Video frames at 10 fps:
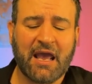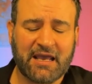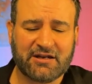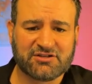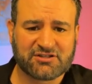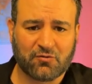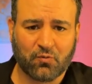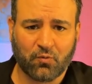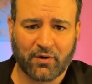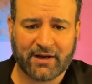It is
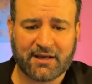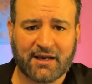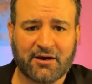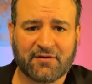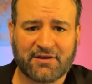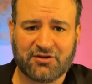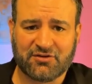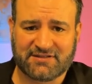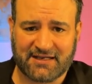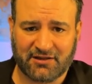one account that you're
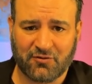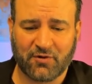dealing